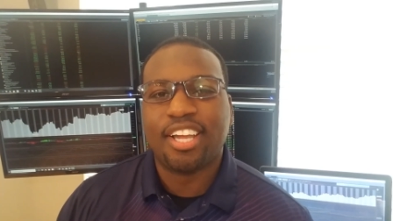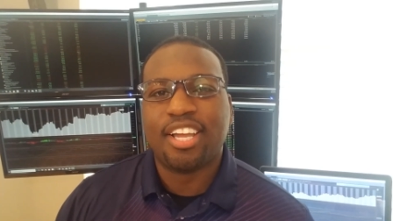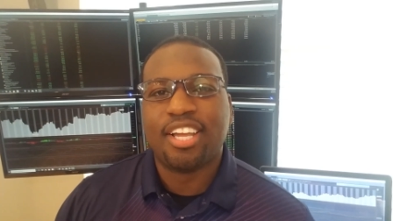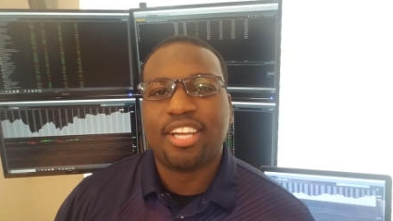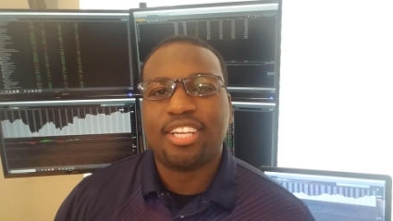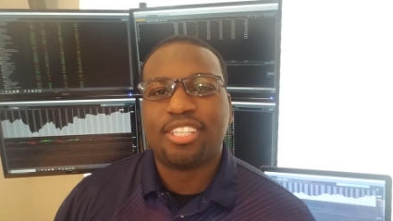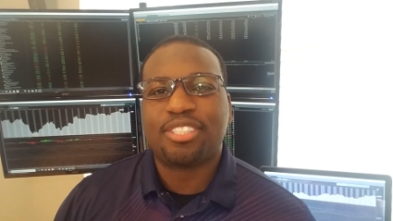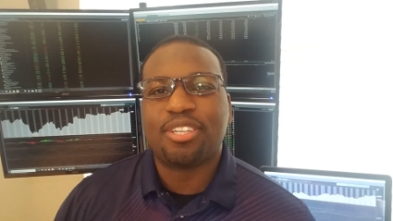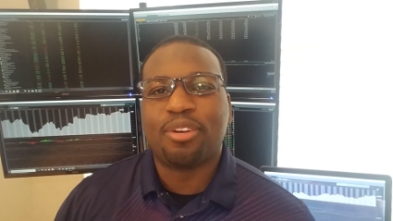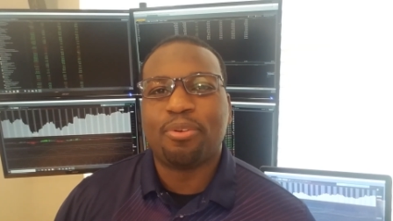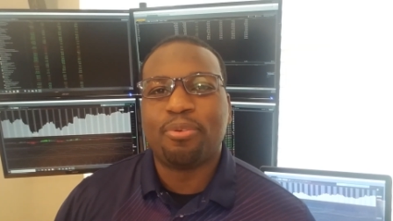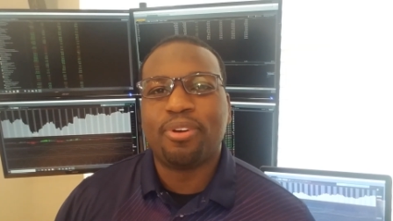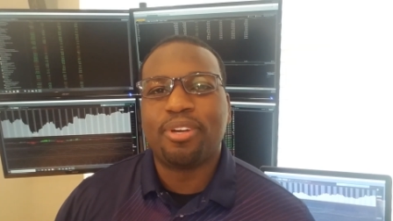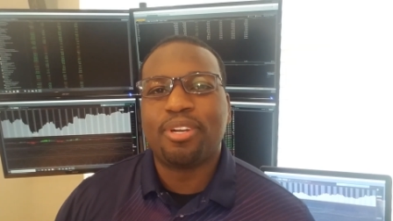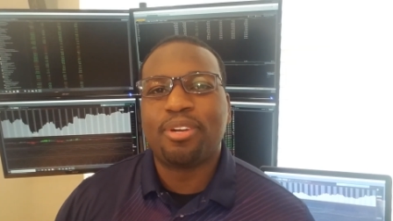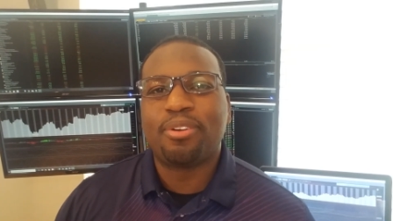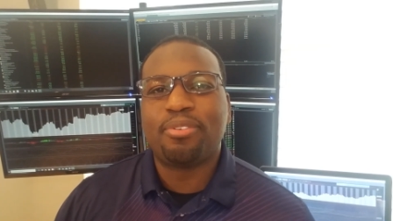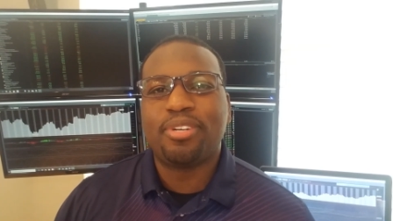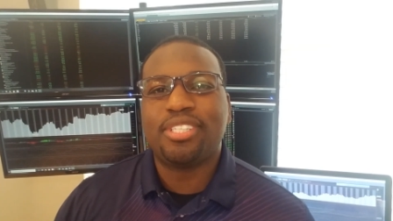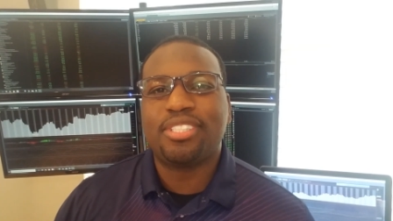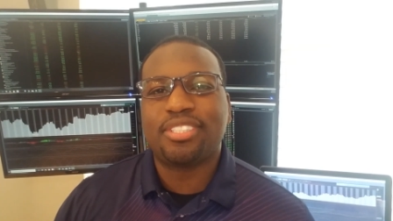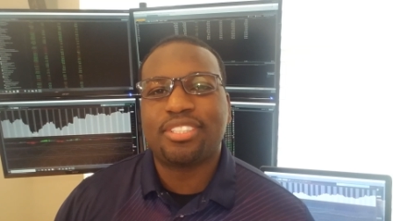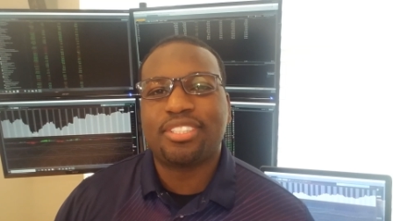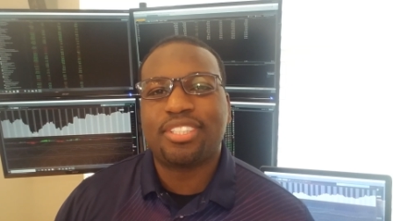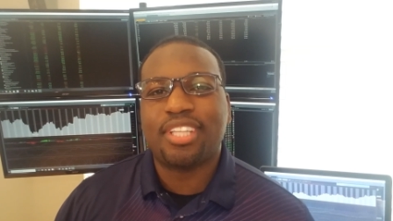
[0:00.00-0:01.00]
So one of the
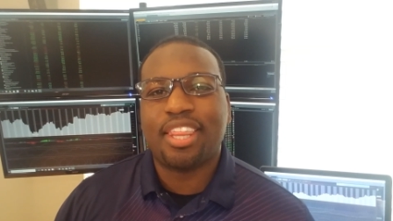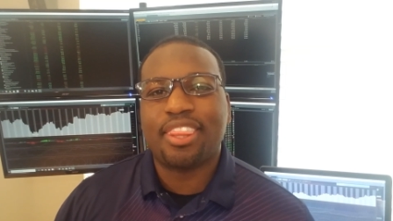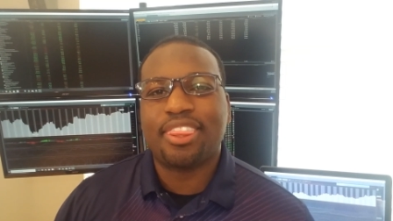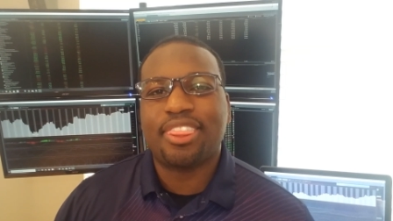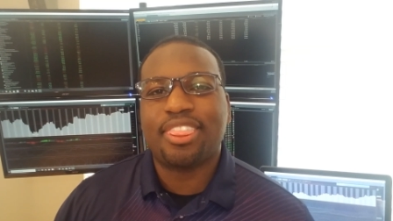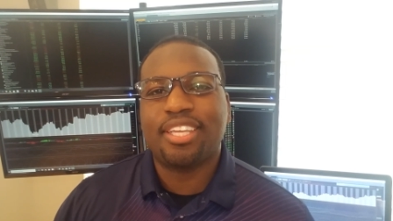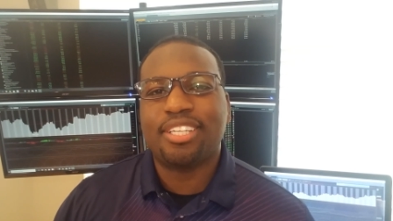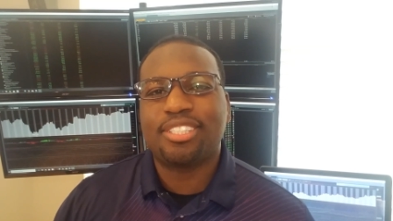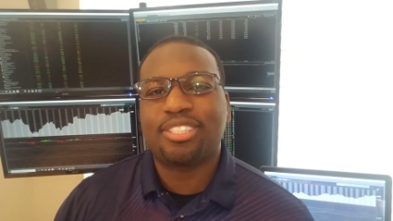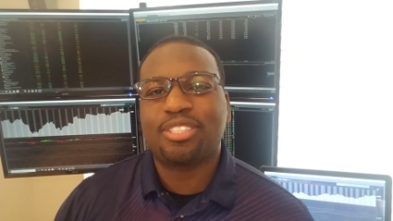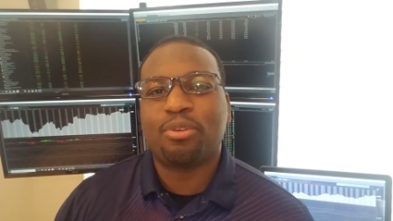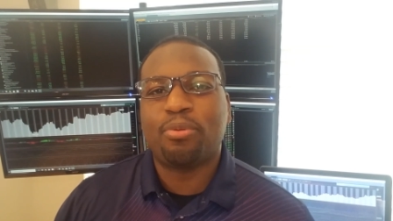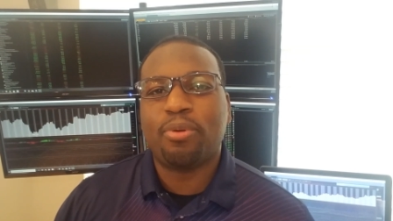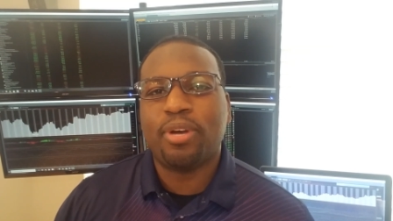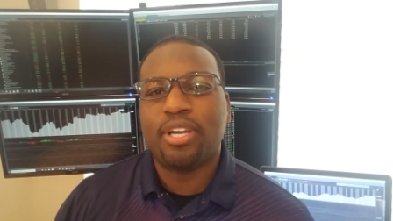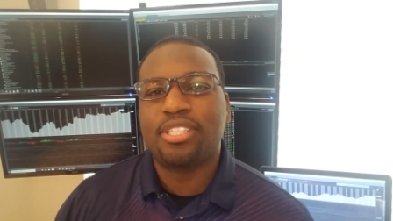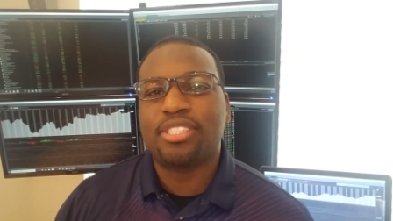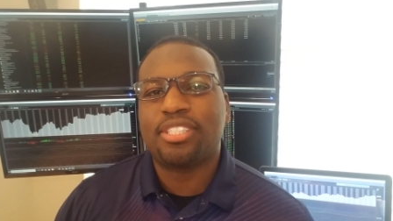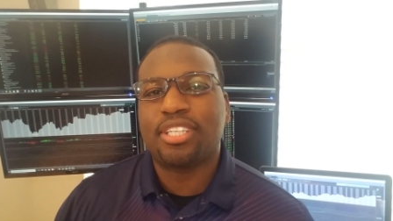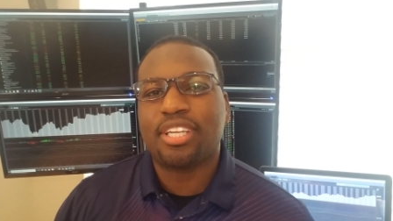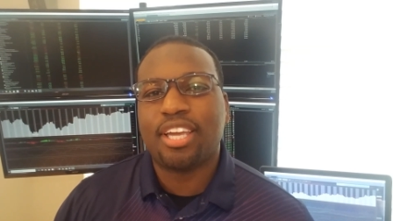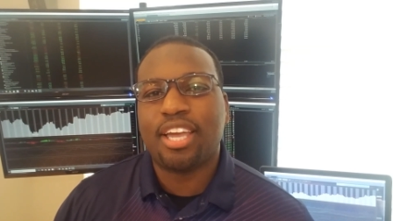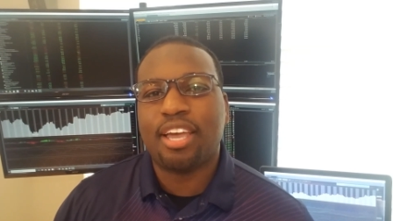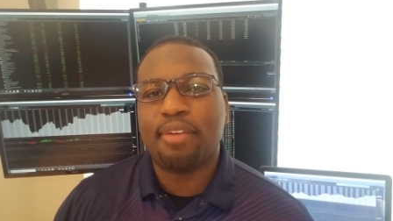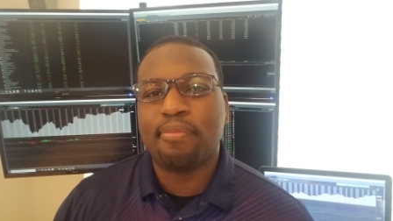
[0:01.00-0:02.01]
reasons that this
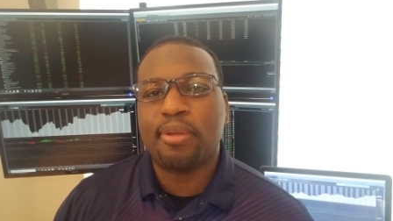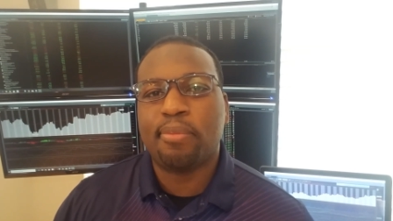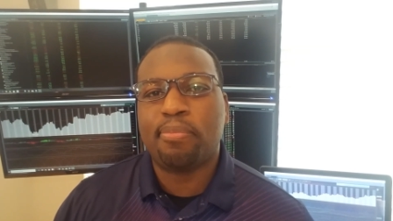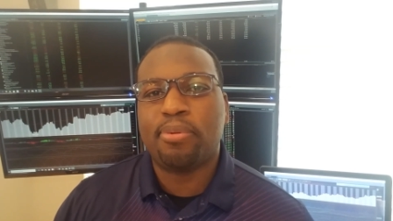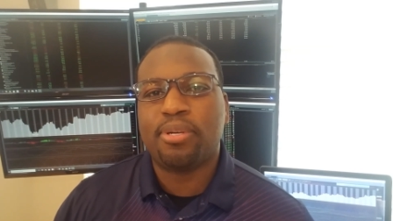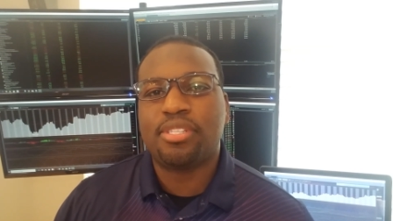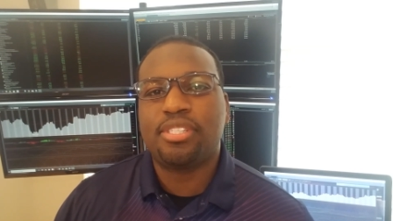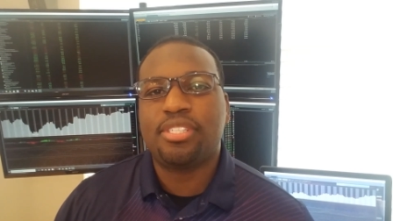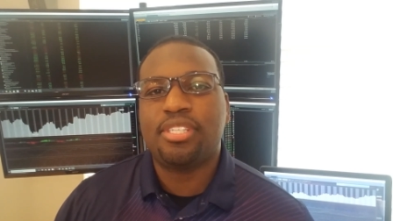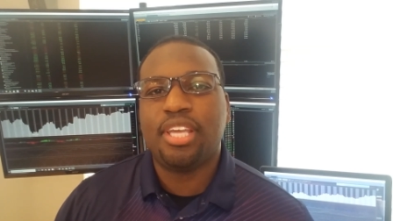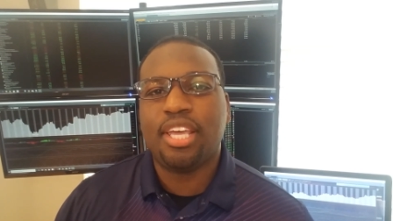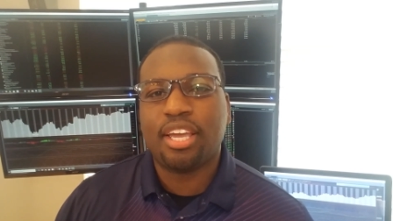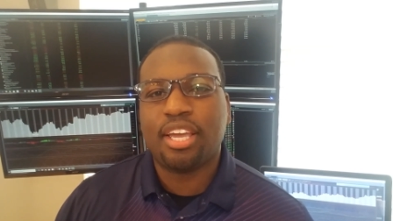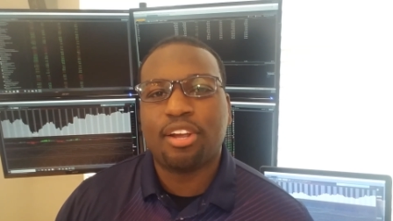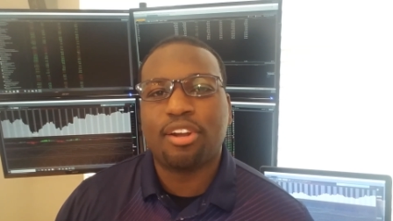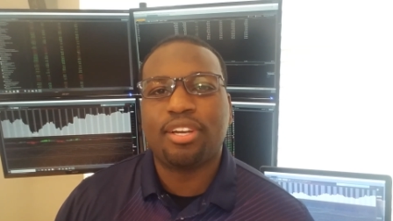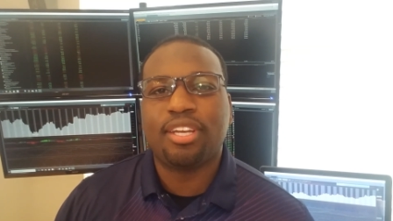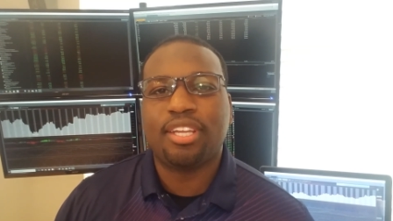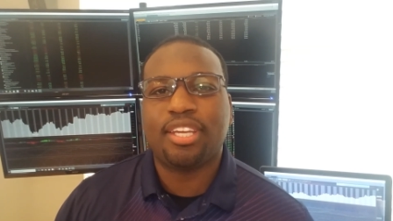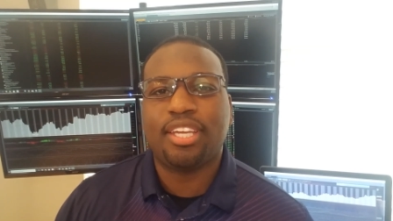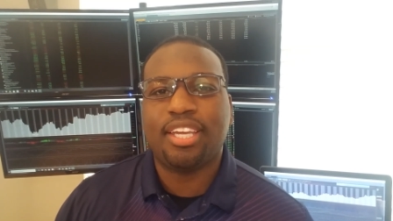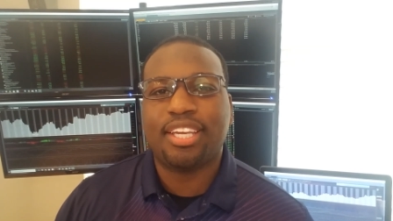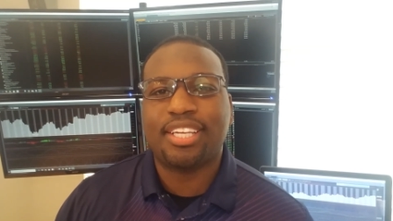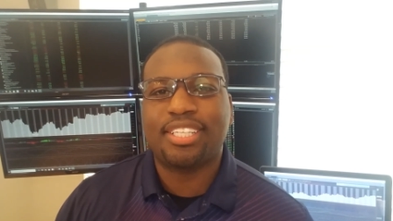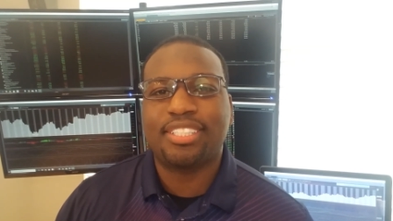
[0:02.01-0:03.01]
question got me
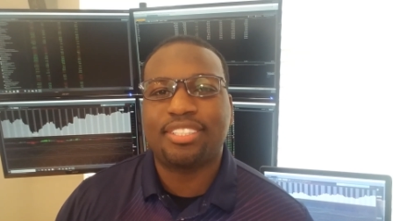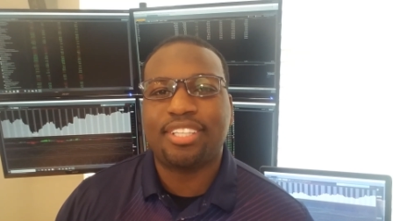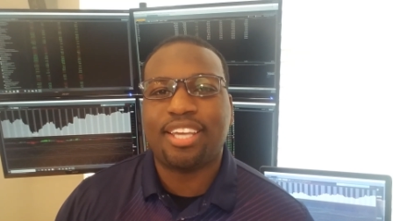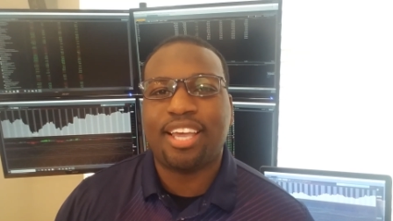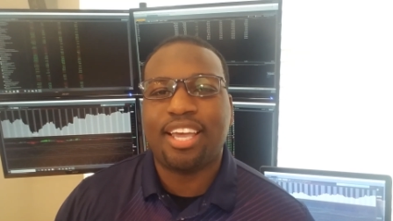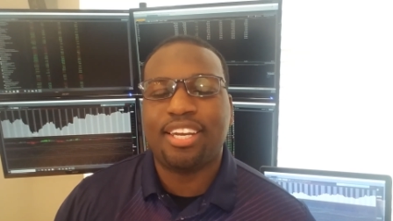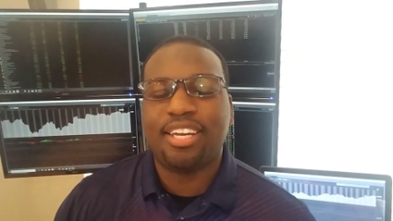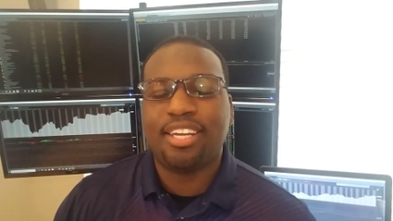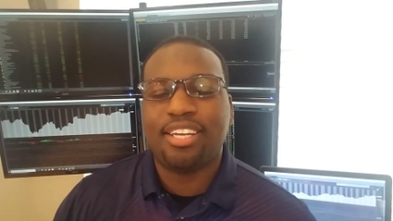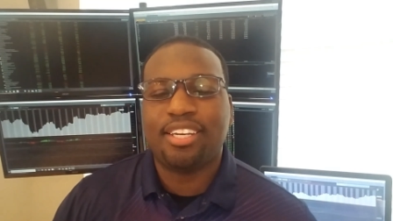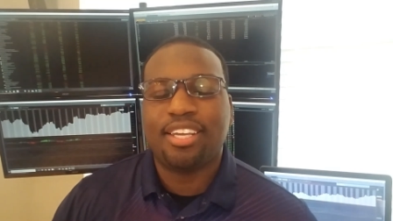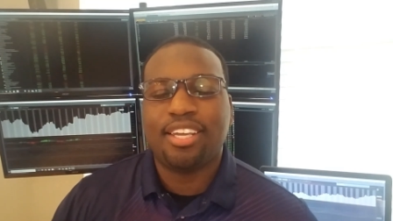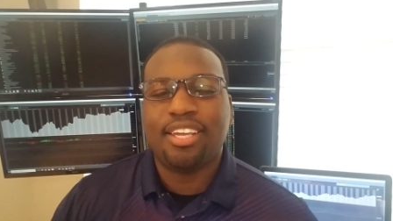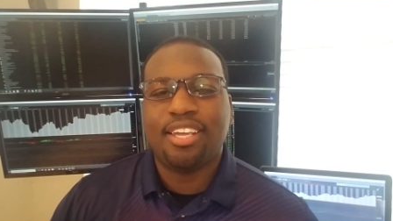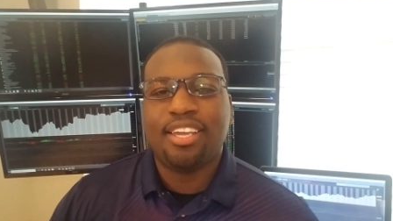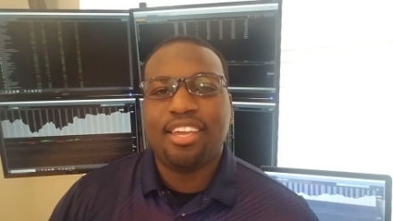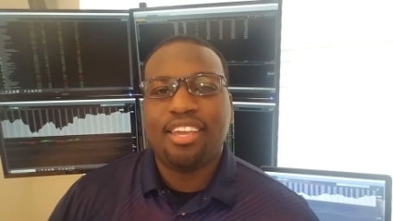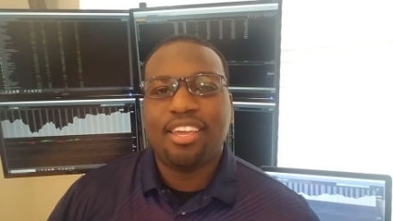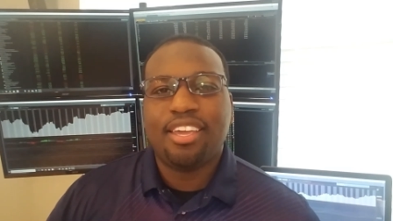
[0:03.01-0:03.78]
particularly excited